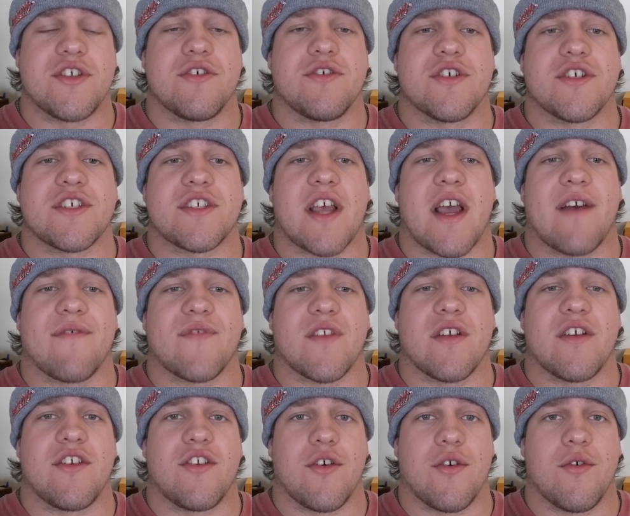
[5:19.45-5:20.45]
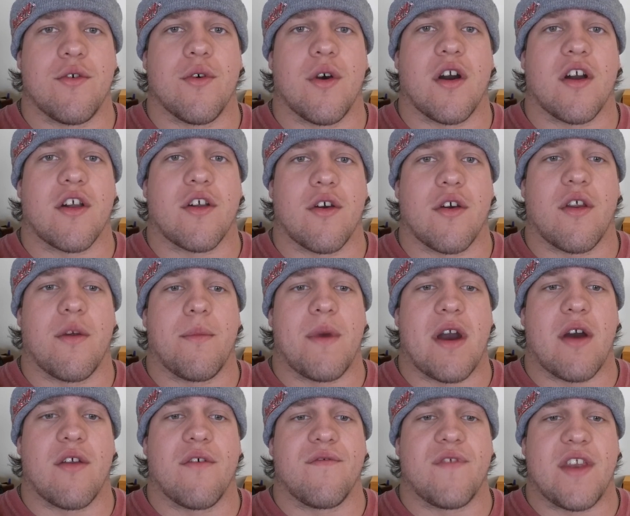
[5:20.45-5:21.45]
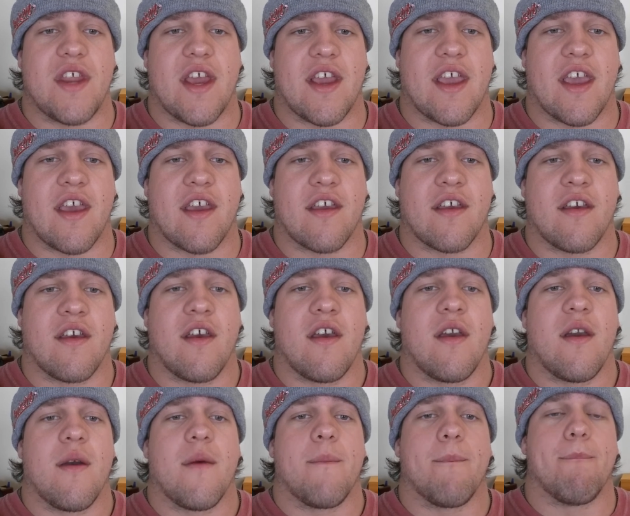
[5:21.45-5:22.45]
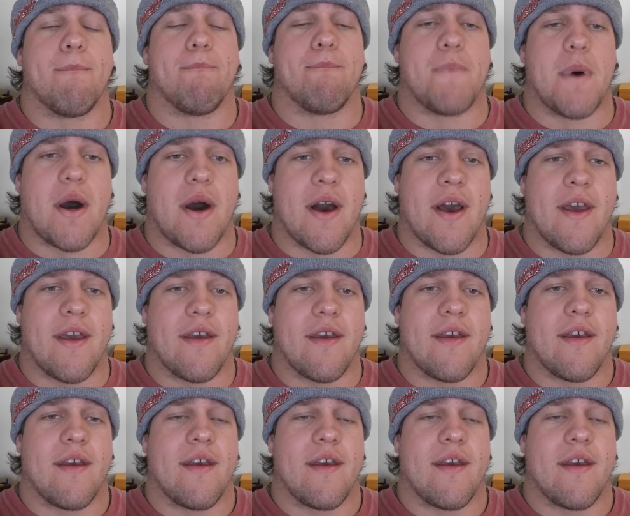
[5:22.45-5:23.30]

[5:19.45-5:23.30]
You just have to do a good amount of digging. But